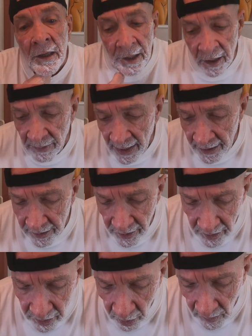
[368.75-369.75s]
And about a
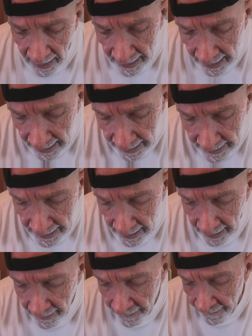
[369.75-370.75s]
year ago, I had
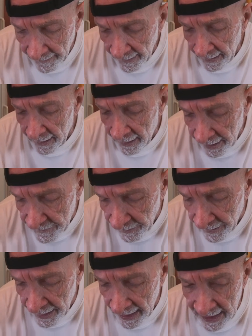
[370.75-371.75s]
uh, I was
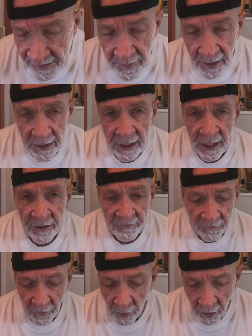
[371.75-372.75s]
put in the hospital again
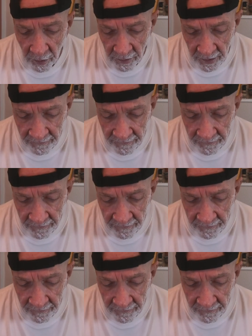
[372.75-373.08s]
for